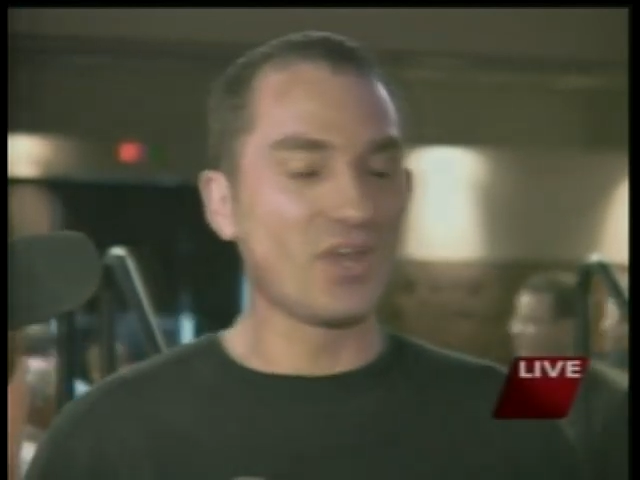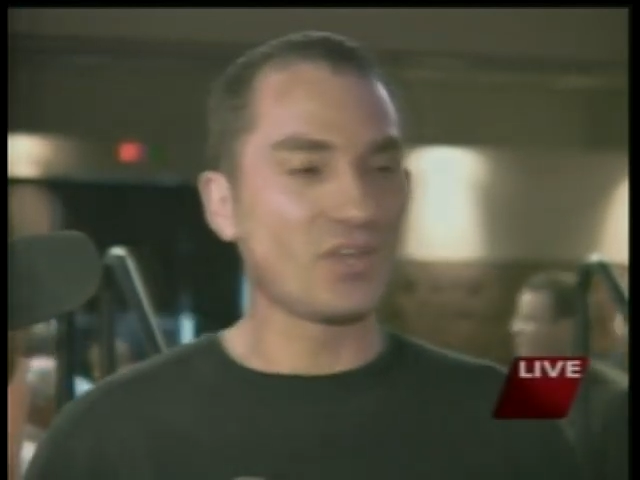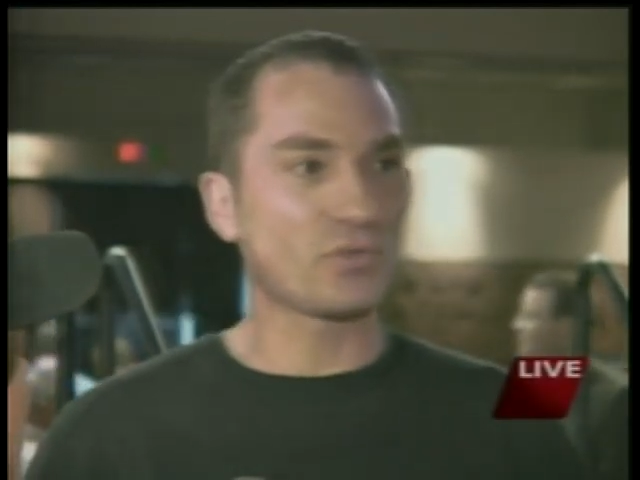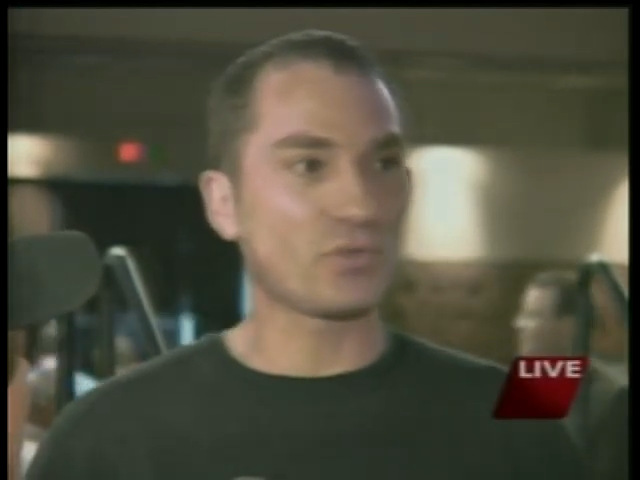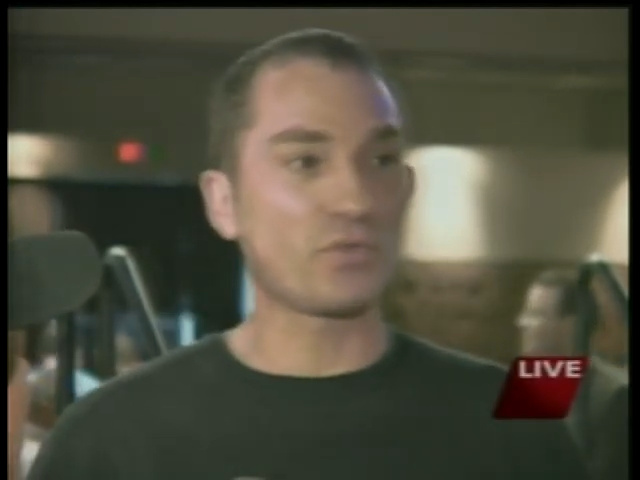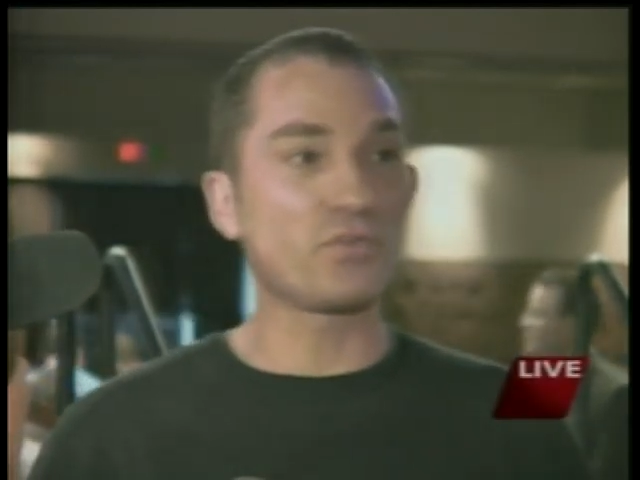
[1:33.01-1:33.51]

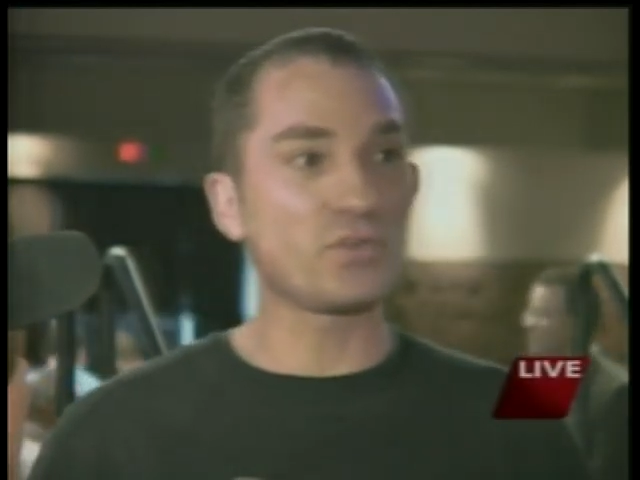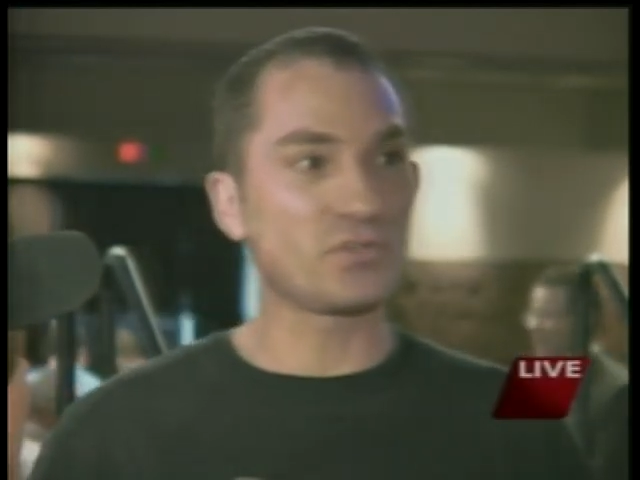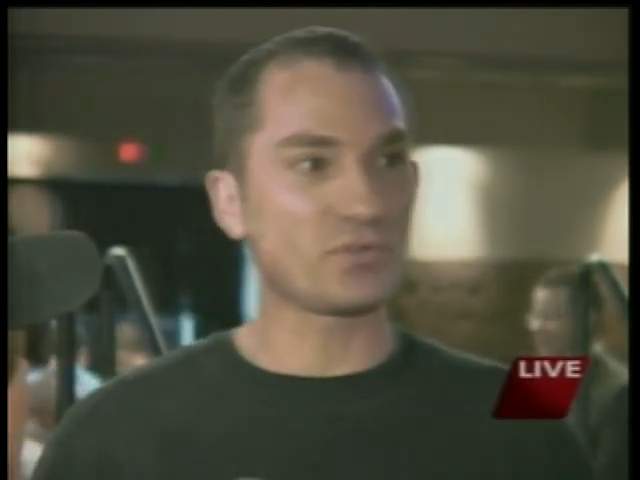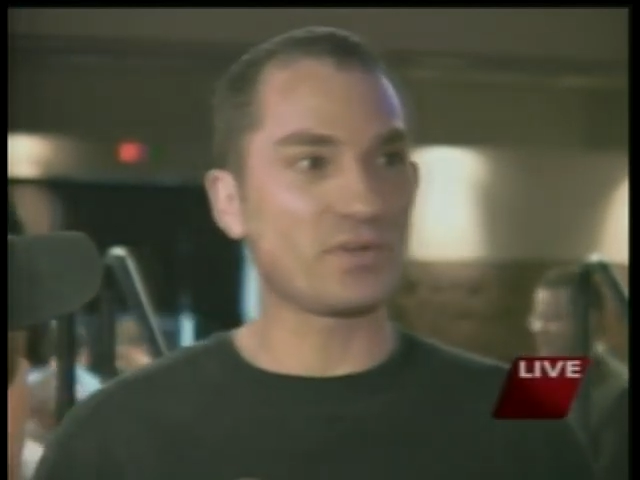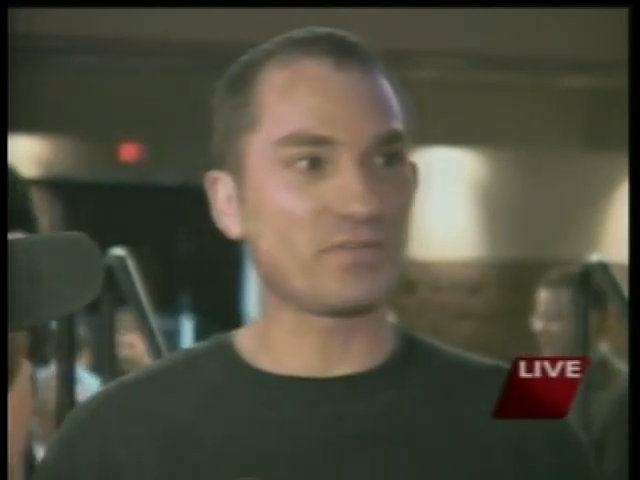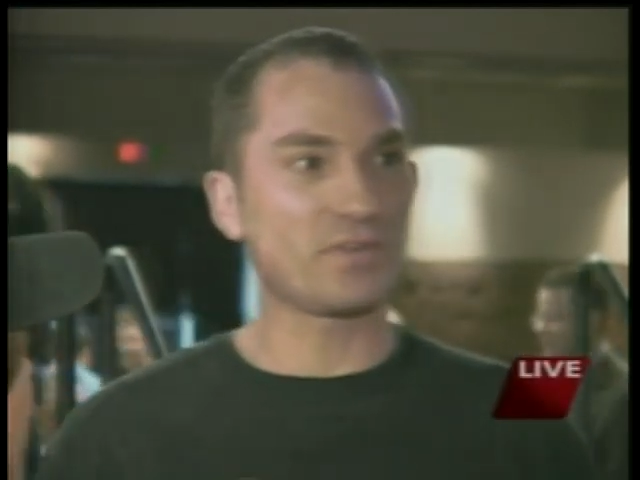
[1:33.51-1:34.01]
you know, the
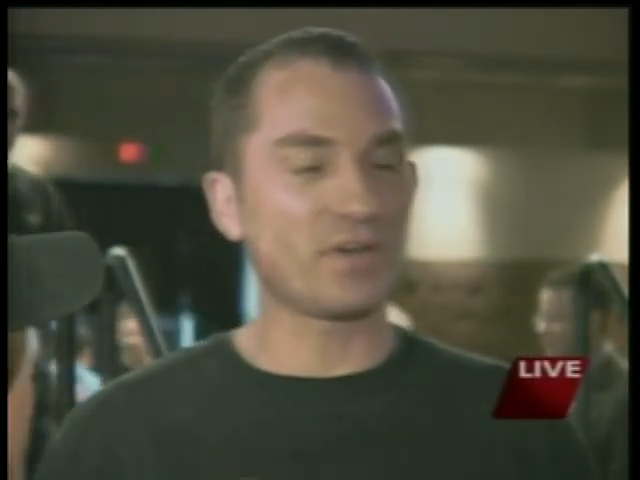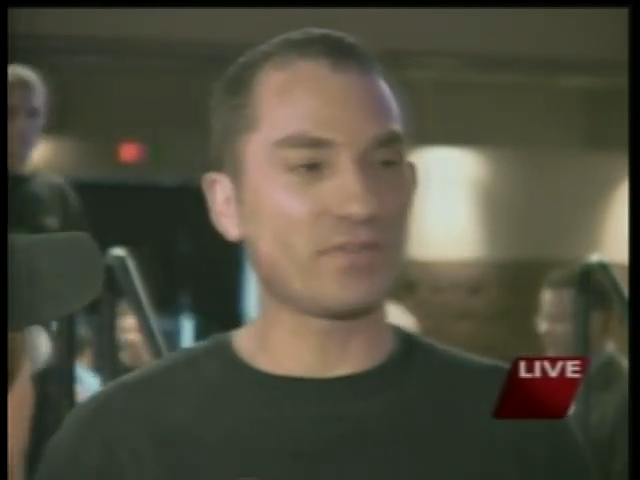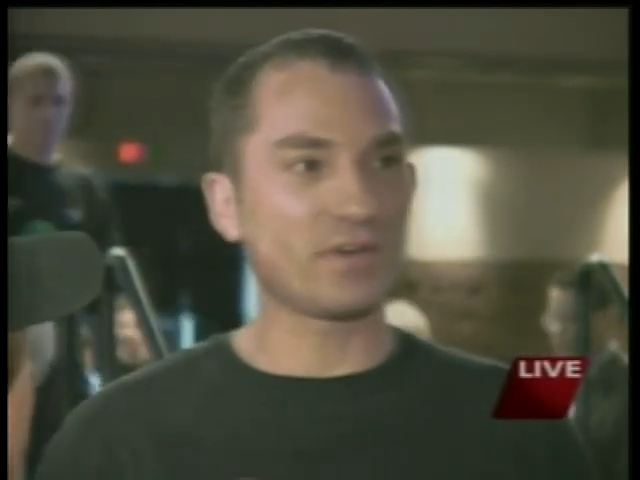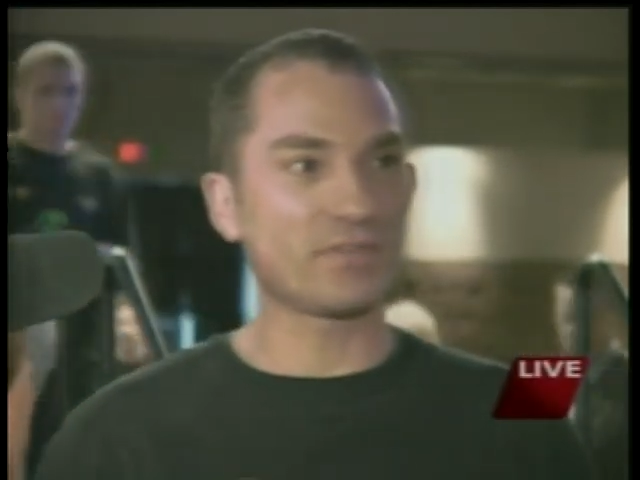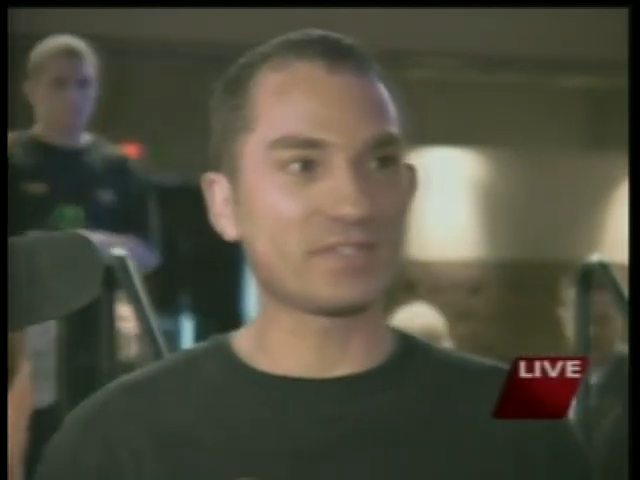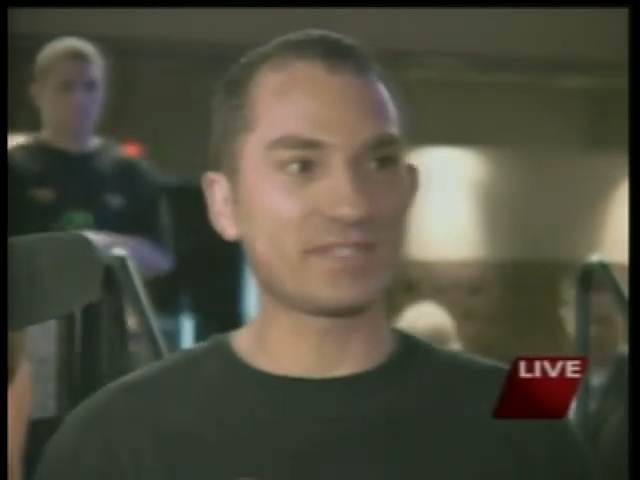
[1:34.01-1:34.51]
future
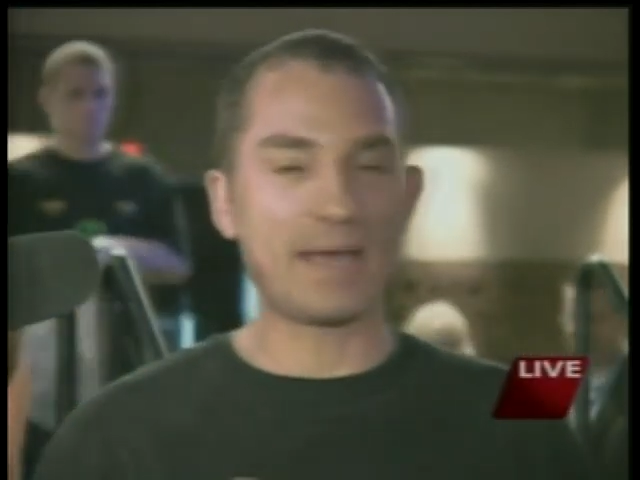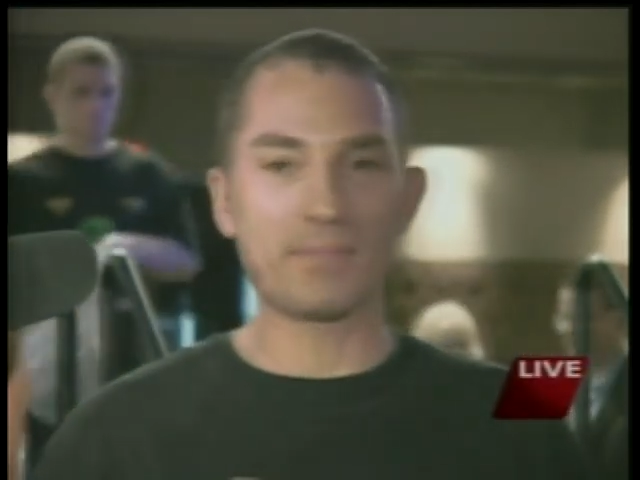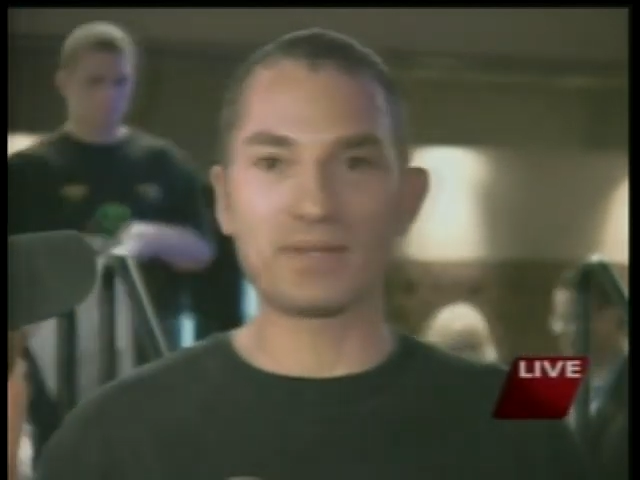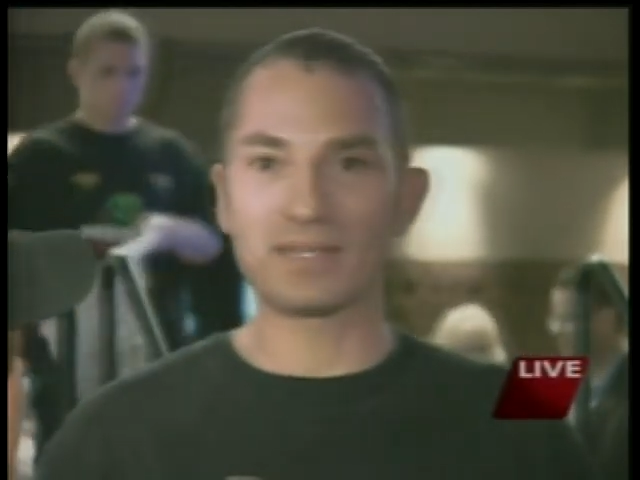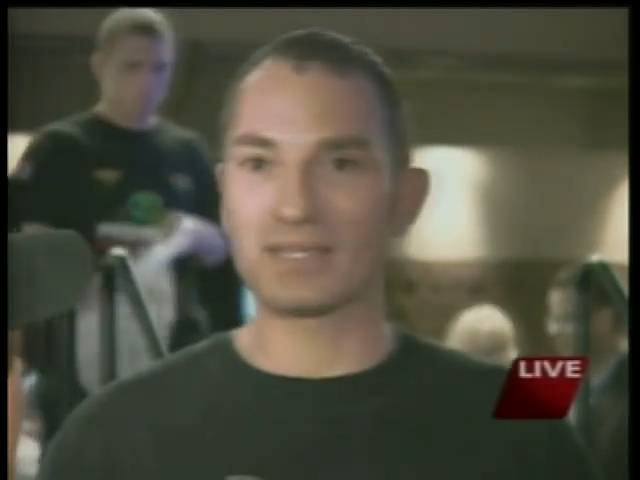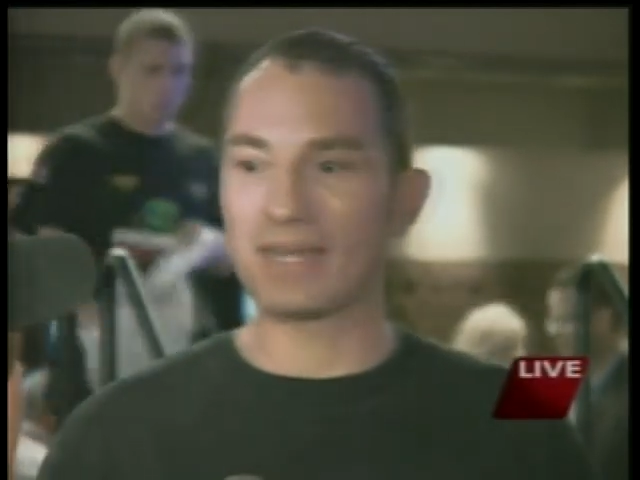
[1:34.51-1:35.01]
of this
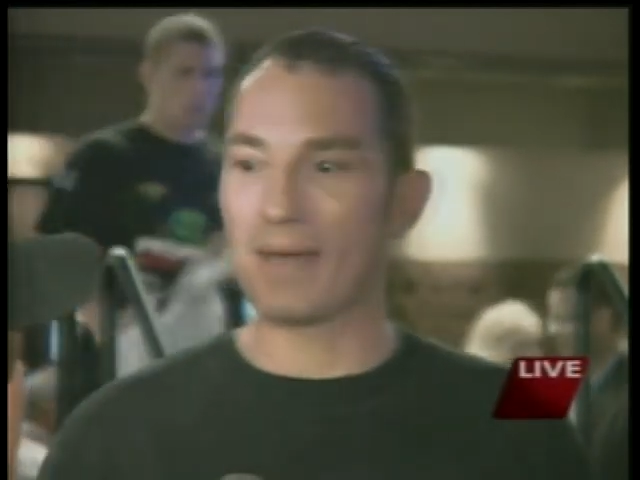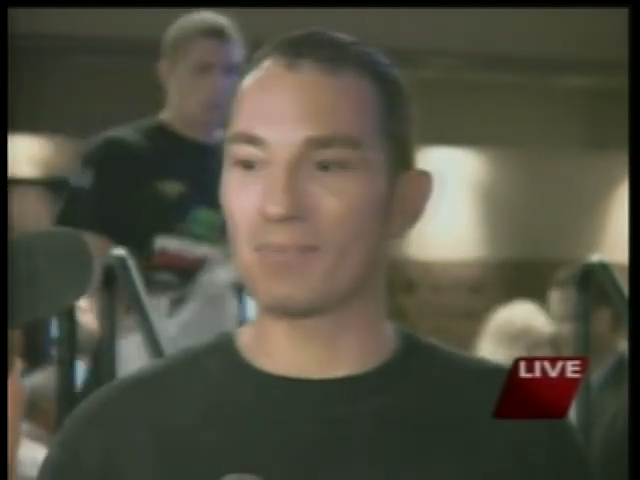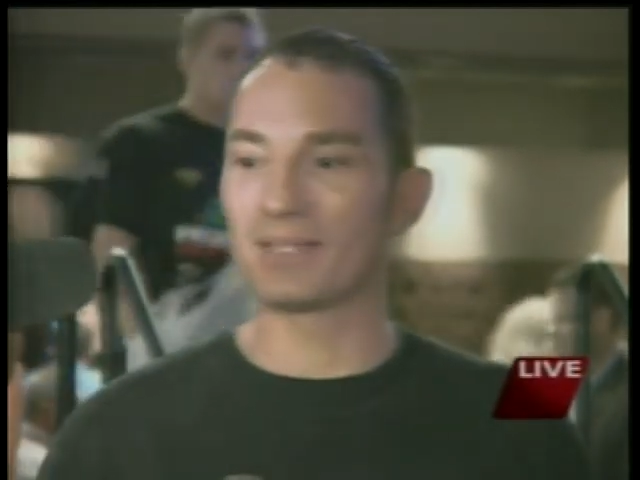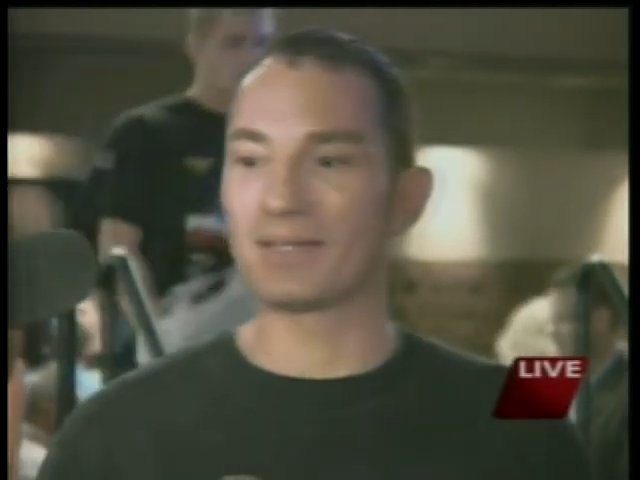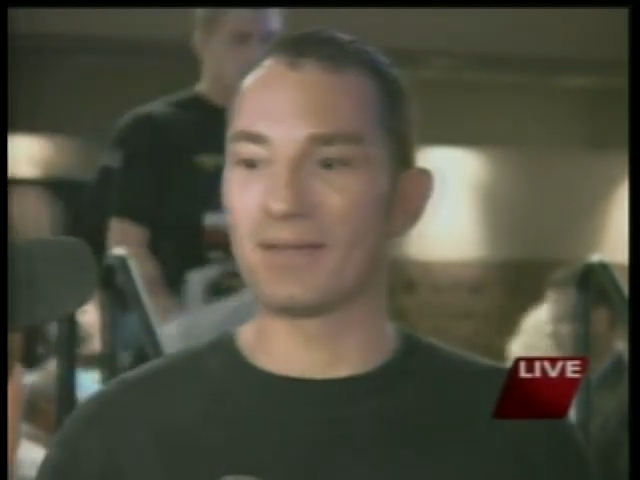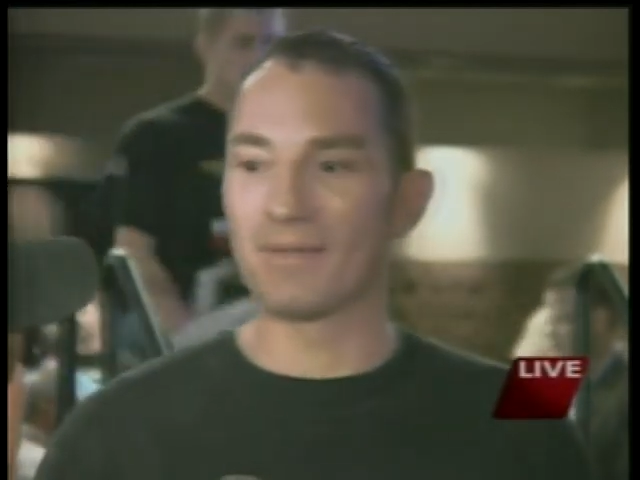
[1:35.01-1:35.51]
happening in
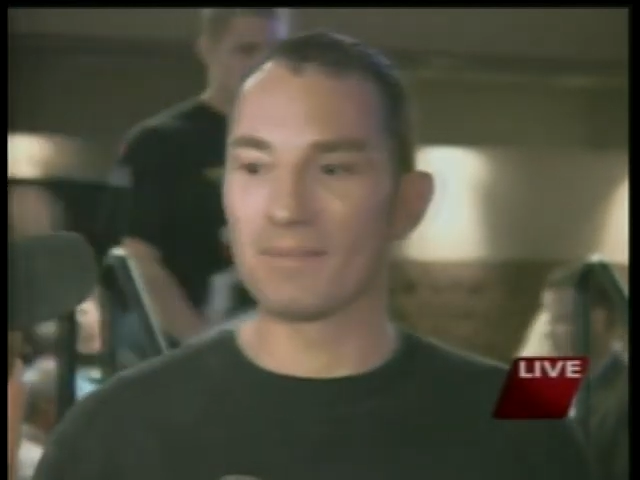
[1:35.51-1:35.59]
Abilene.